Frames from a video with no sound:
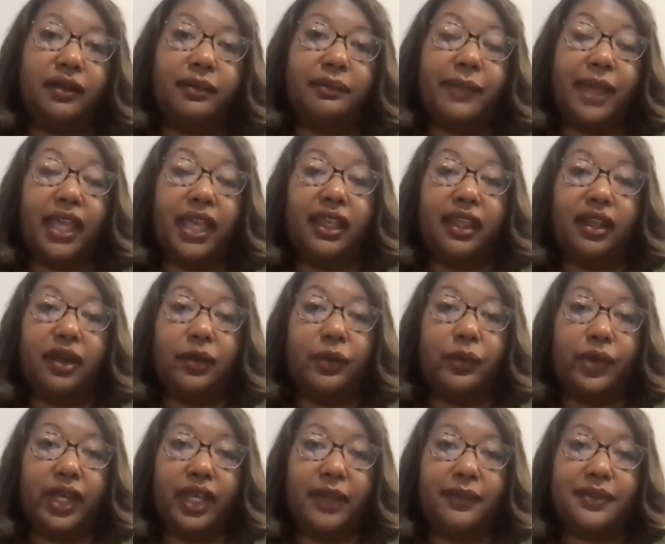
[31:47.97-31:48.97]
making a
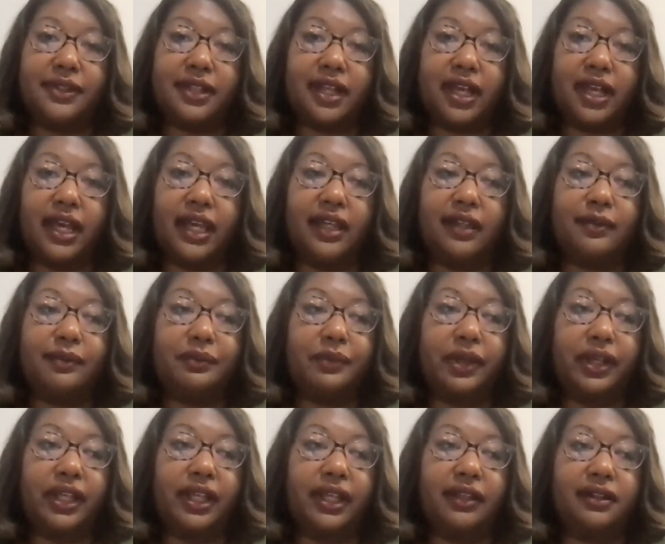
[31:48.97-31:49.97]
website,
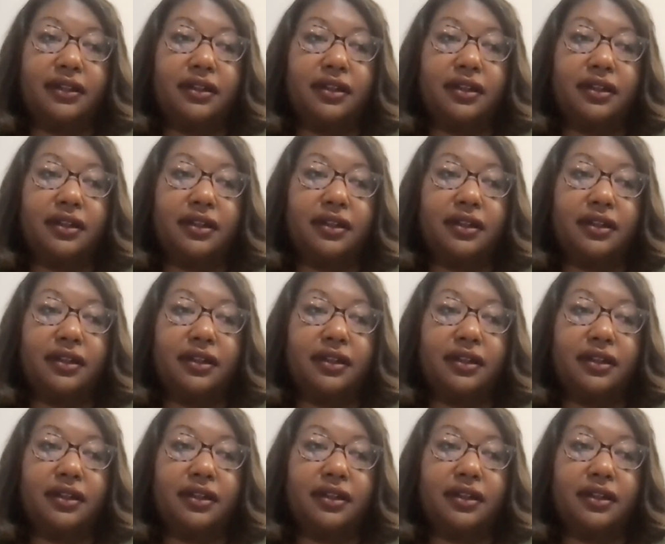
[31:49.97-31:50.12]
but